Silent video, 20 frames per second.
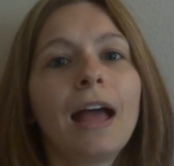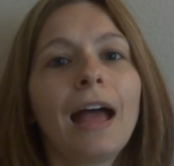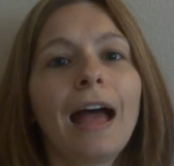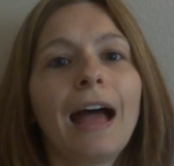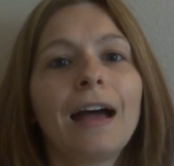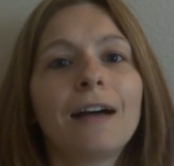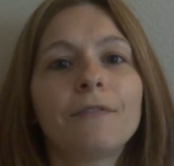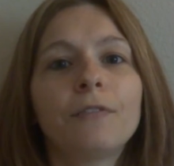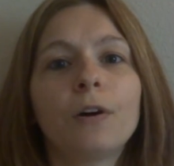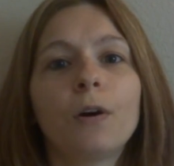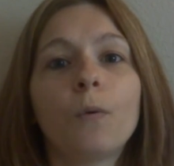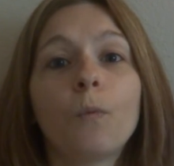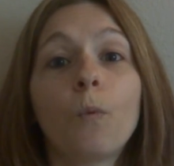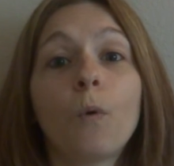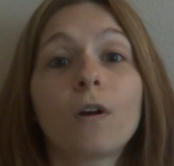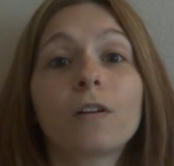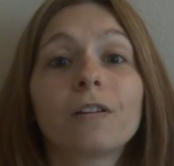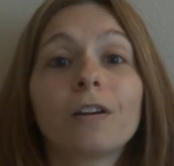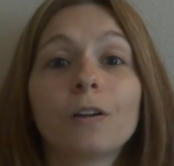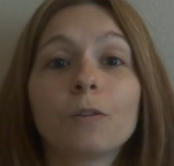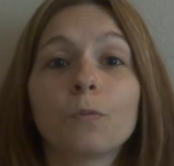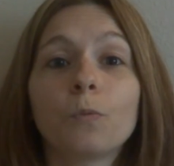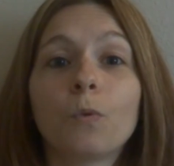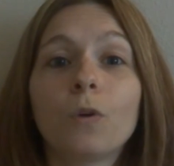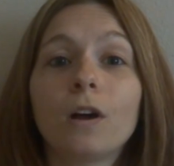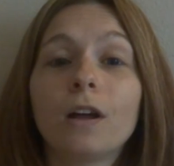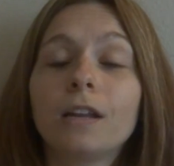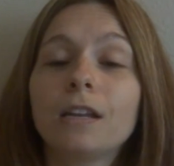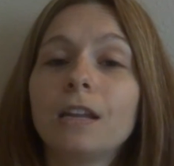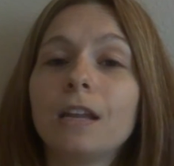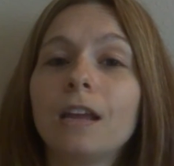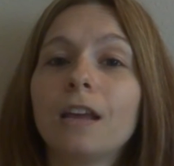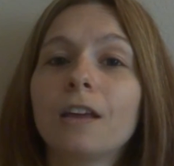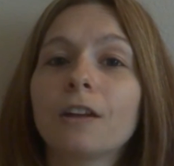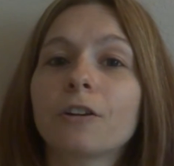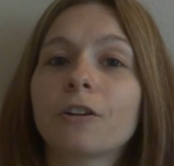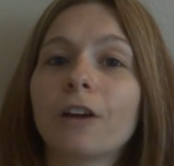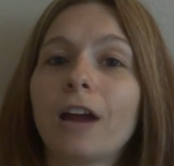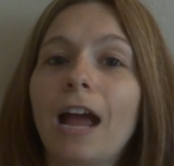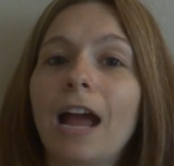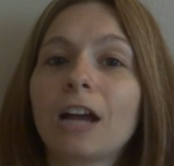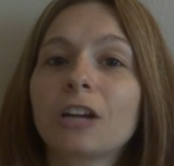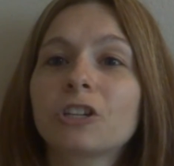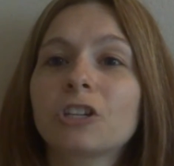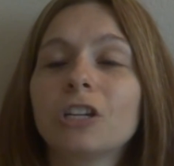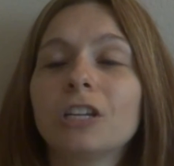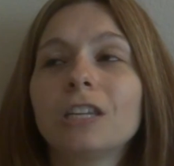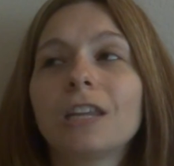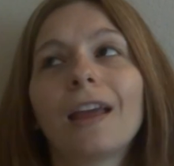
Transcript: have a one-on-one interaction.